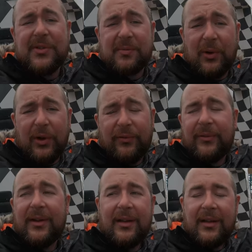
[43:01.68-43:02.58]
were smooth.
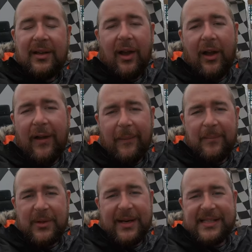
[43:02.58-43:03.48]

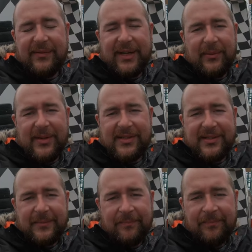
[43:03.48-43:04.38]
Um, the rest of it
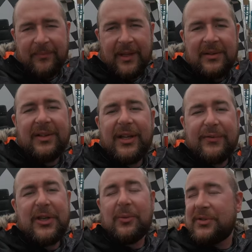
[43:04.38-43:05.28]
was... The
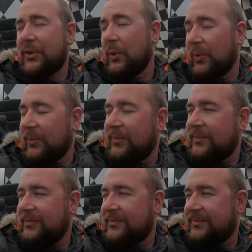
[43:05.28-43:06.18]
lifter was cool.
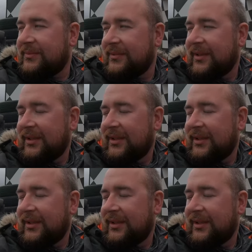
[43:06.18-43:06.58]
Yeah,